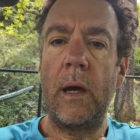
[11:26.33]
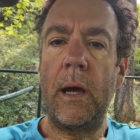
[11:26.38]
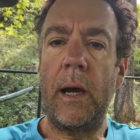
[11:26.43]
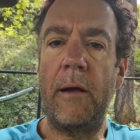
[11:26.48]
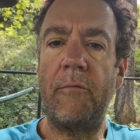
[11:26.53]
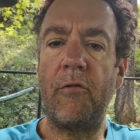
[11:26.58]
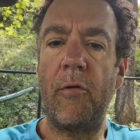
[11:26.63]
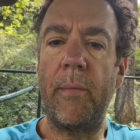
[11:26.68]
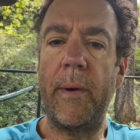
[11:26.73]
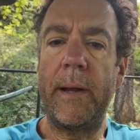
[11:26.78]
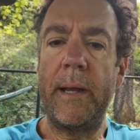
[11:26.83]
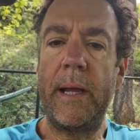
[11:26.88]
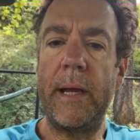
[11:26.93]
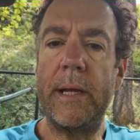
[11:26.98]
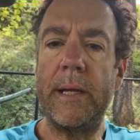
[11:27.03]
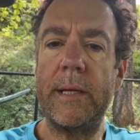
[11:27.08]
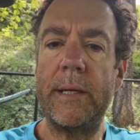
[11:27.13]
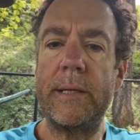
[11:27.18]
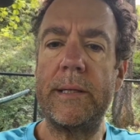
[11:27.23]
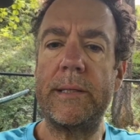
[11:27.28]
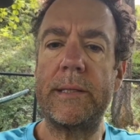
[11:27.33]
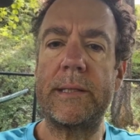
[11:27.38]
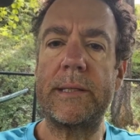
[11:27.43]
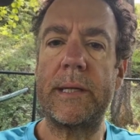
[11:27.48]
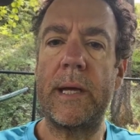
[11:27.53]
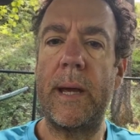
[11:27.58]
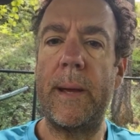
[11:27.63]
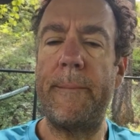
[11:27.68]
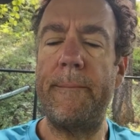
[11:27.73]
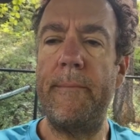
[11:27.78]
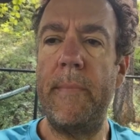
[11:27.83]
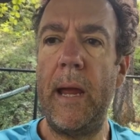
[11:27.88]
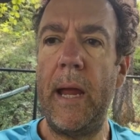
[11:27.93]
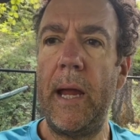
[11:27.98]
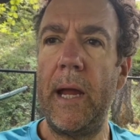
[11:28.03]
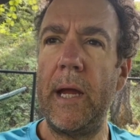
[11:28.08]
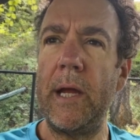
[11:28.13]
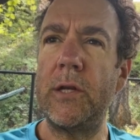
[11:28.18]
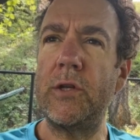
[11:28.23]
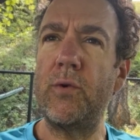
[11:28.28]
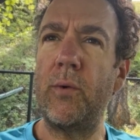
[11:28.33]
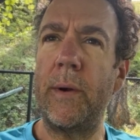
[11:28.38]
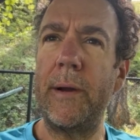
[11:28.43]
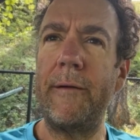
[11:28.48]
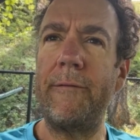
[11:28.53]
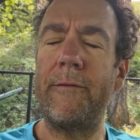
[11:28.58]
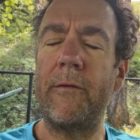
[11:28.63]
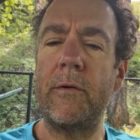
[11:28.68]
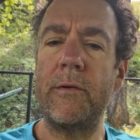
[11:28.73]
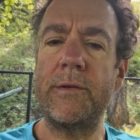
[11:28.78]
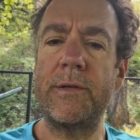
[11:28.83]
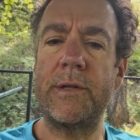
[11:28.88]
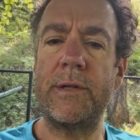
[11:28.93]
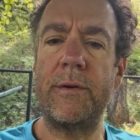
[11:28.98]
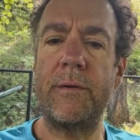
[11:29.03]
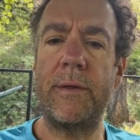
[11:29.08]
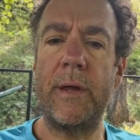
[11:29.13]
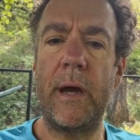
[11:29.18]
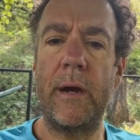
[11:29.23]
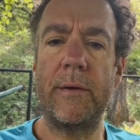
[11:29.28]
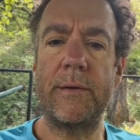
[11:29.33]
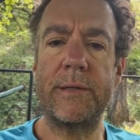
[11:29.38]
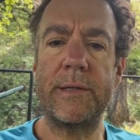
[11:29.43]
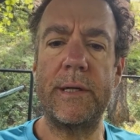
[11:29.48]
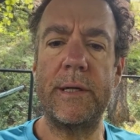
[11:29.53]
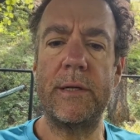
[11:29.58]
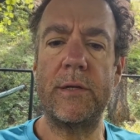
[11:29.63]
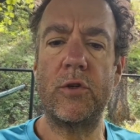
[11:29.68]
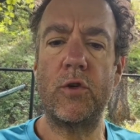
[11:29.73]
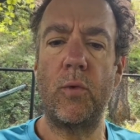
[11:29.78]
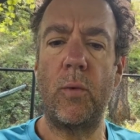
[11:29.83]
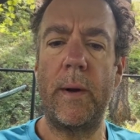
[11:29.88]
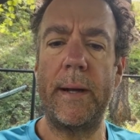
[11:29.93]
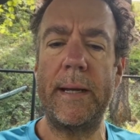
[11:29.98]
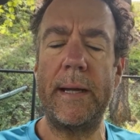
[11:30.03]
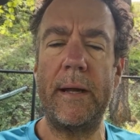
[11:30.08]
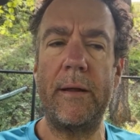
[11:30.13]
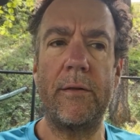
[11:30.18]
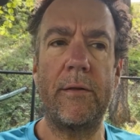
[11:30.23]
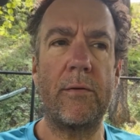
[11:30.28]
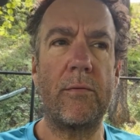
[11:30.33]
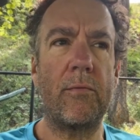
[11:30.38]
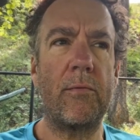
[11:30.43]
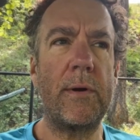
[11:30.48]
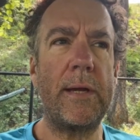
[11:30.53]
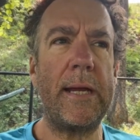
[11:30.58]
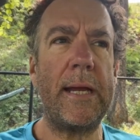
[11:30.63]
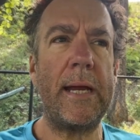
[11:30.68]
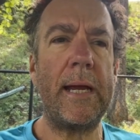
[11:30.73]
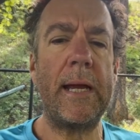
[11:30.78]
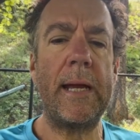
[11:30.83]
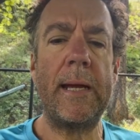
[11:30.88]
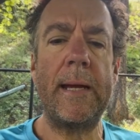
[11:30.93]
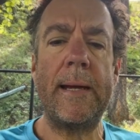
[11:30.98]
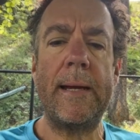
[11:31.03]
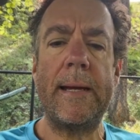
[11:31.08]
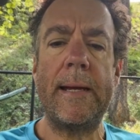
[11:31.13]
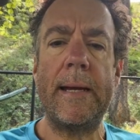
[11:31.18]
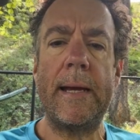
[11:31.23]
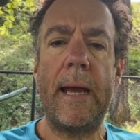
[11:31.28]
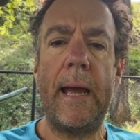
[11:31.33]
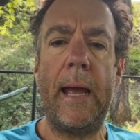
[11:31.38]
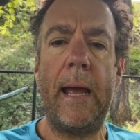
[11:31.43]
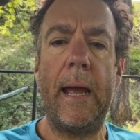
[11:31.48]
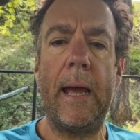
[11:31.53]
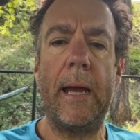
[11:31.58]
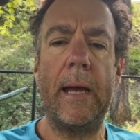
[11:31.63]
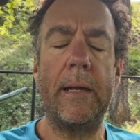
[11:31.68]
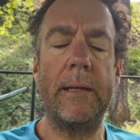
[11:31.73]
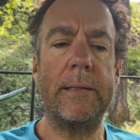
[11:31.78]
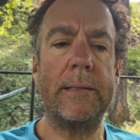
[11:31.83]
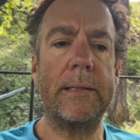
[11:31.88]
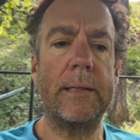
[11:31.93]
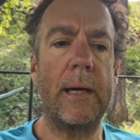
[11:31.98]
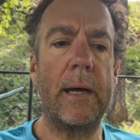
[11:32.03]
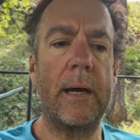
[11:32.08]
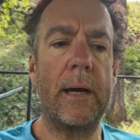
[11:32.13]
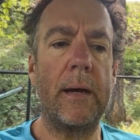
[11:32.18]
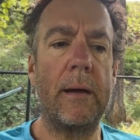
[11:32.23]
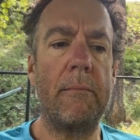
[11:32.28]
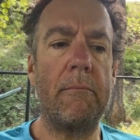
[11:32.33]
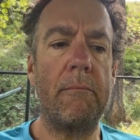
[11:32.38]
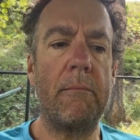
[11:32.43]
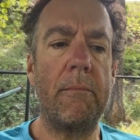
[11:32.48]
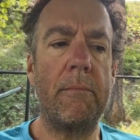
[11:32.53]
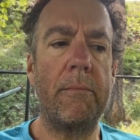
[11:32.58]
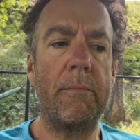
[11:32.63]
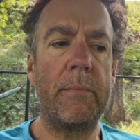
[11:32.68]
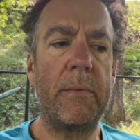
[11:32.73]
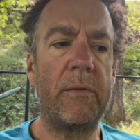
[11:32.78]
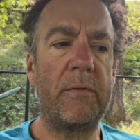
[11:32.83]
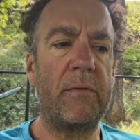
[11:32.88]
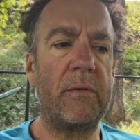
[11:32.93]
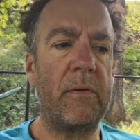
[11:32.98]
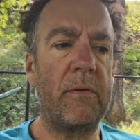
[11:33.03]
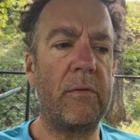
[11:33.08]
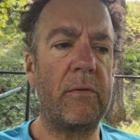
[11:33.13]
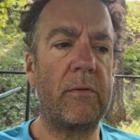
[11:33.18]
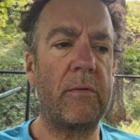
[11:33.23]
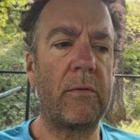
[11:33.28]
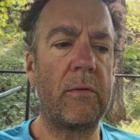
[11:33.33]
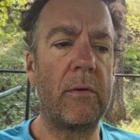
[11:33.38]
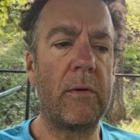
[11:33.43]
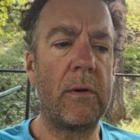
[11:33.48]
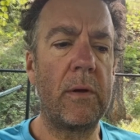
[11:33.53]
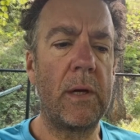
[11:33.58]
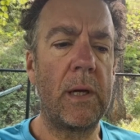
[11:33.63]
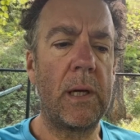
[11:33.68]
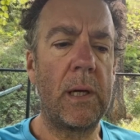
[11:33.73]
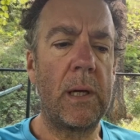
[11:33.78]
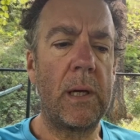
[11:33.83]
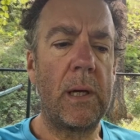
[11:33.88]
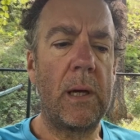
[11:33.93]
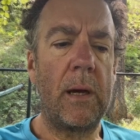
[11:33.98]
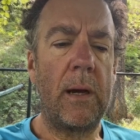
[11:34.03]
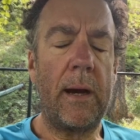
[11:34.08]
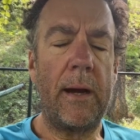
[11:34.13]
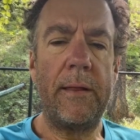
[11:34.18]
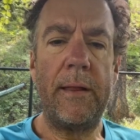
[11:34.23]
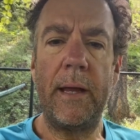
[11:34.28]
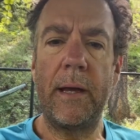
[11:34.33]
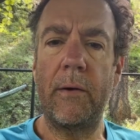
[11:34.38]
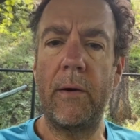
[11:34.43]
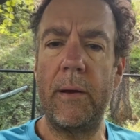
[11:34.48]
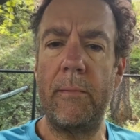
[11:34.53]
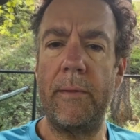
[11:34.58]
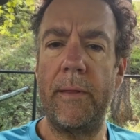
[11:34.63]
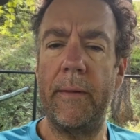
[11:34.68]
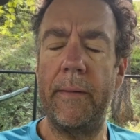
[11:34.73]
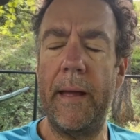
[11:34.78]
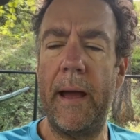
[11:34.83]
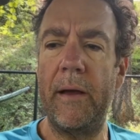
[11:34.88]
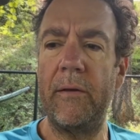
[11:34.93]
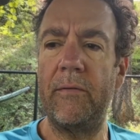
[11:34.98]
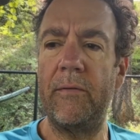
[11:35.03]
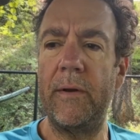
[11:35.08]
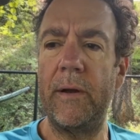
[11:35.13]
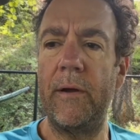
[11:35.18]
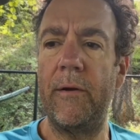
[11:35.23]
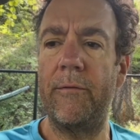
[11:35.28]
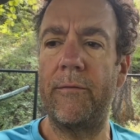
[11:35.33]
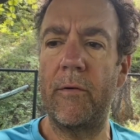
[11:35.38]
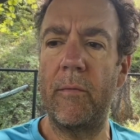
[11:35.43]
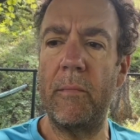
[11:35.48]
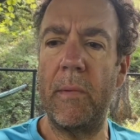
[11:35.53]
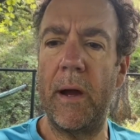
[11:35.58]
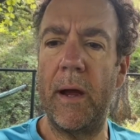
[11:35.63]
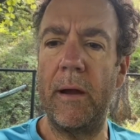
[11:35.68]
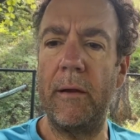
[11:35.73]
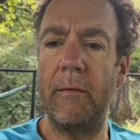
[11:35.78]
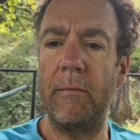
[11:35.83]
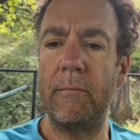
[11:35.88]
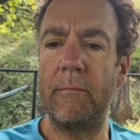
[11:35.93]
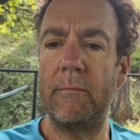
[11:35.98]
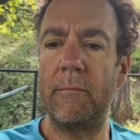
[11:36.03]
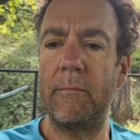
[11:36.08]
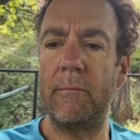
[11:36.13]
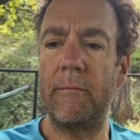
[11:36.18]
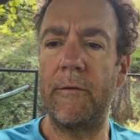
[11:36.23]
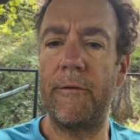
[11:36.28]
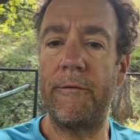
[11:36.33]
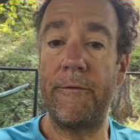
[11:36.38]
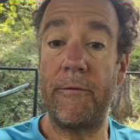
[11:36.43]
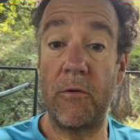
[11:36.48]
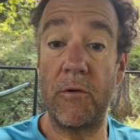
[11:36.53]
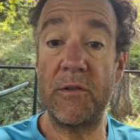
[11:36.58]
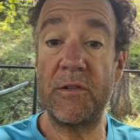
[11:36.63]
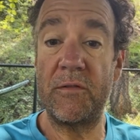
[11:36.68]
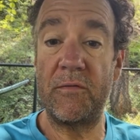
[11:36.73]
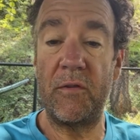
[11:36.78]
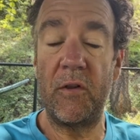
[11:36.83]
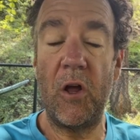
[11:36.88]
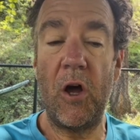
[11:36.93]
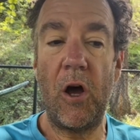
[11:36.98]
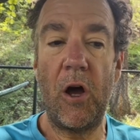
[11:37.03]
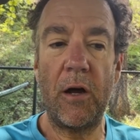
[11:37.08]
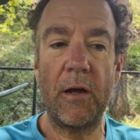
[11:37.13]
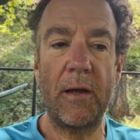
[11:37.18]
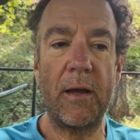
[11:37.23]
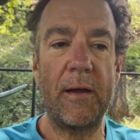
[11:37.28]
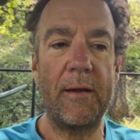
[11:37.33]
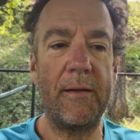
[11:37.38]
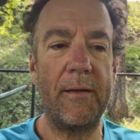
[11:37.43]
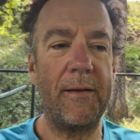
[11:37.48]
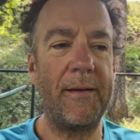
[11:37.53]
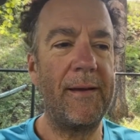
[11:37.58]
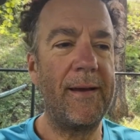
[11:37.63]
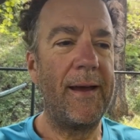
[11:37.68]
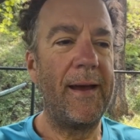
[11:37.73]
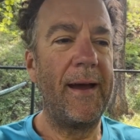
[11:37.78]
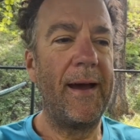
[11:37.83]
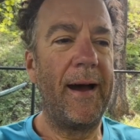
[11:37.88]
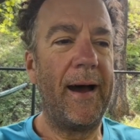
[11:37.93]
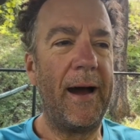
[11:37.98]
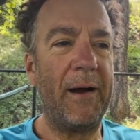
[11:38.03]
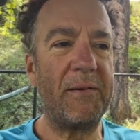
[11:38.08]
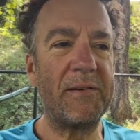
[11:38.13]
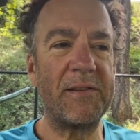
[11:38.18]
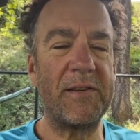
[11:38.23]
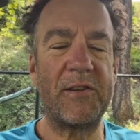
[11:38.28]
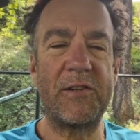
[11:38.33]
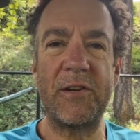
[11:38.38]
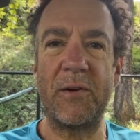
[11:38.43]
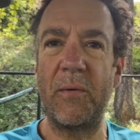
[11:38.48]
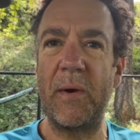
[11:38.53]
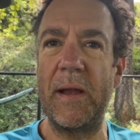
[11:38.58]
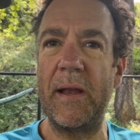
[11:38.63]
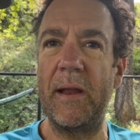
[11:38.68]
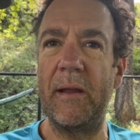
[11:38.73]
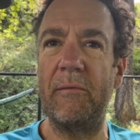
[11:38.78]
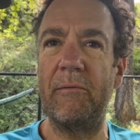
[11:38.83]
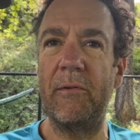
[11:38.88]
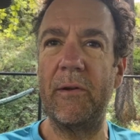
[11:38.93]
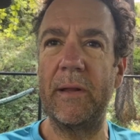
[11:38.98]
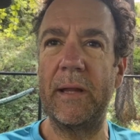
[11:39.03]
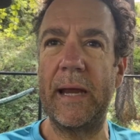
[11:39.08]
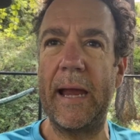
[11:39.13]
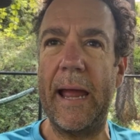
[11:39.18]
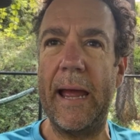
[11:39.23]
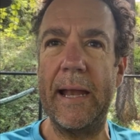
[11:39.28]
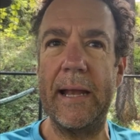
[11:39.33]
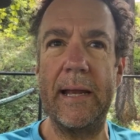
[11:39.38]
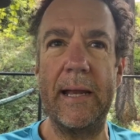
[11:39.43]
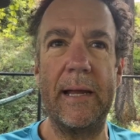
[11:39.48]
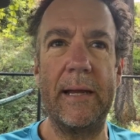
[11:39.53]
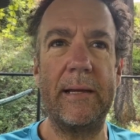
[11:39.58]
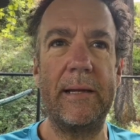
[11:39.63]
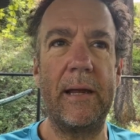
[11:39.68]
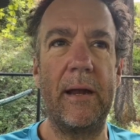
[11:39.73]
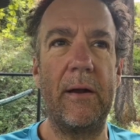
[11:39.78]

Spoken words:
Hi, everybody. It is May 21st, 2023. And this is, I think, going to be the last video for my first vlog. I wasn't sure when to really end it.